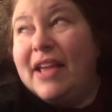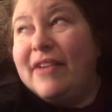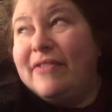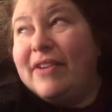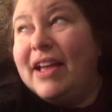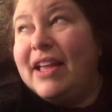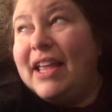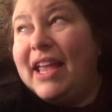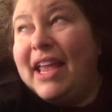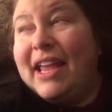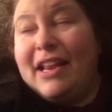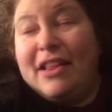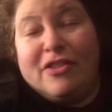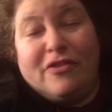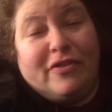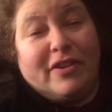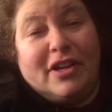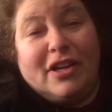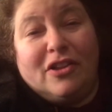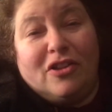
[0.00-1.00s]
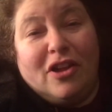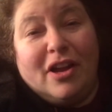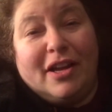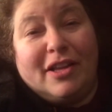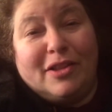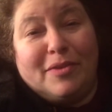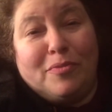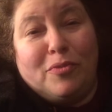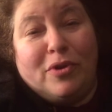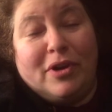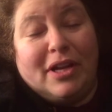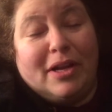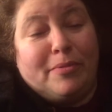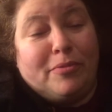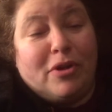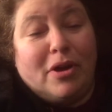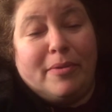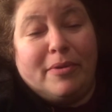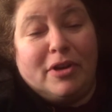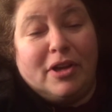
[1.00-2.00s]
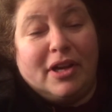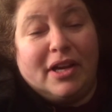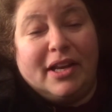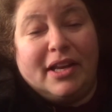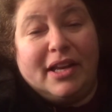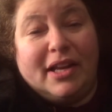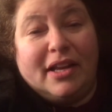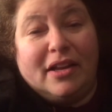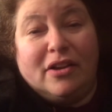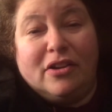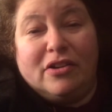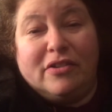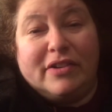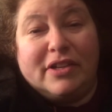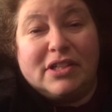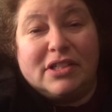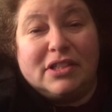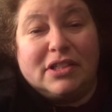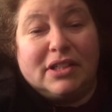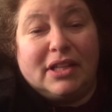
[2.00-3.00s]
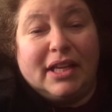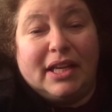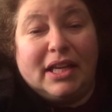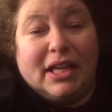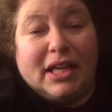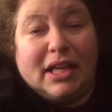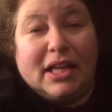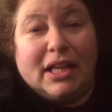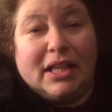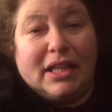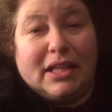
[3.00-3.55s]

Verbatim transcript: if I ate at three o'clock in the morning, I'm probably not going to get hungry till like